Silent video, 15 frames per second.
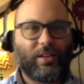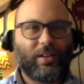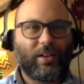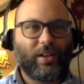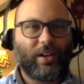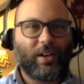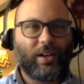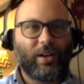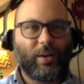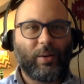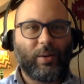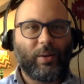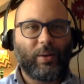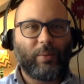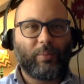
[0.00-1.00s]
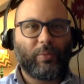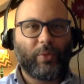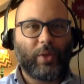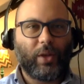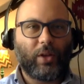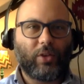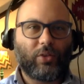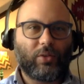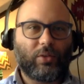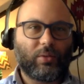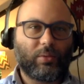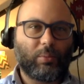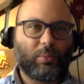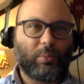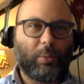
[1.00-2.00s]
and it's
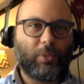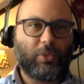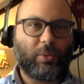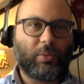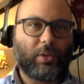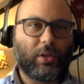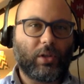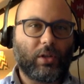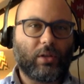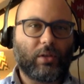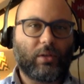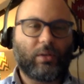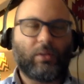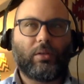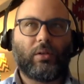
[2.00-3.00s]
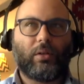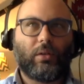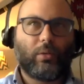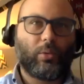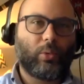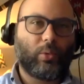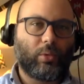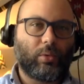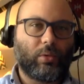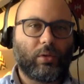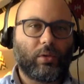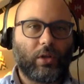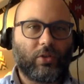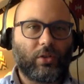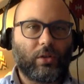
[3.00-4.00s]
maybe something that
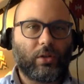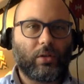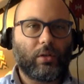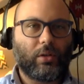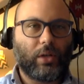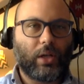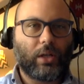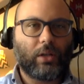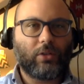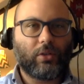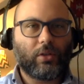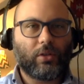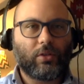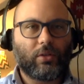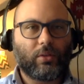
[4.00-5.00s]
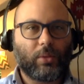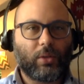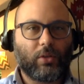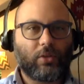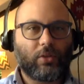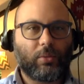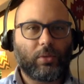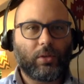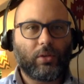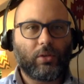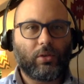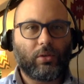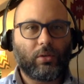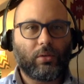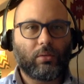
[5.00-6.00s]
doesn't yet exist, but it's something
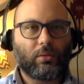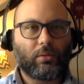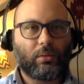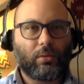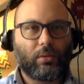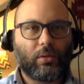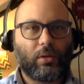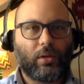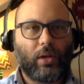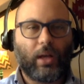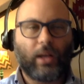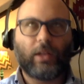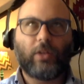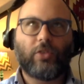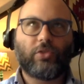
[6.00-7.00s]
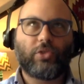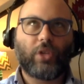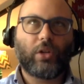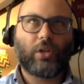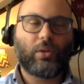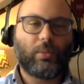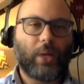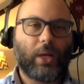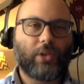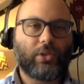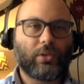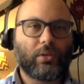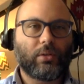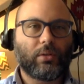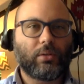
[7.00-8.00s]
to at least try to imagine.